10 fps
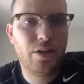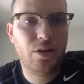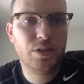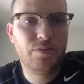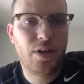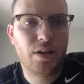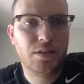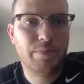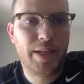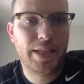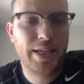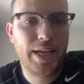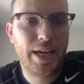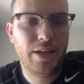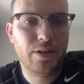new as far as
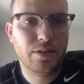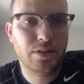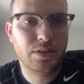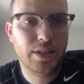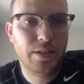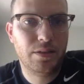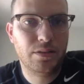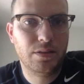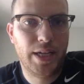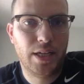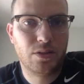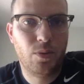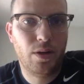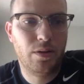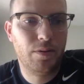Palaie or still status
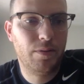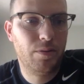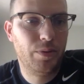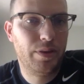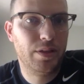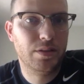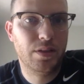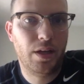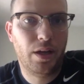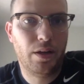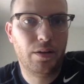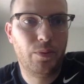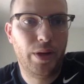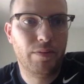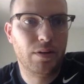quo with his
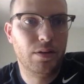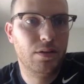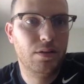waiver?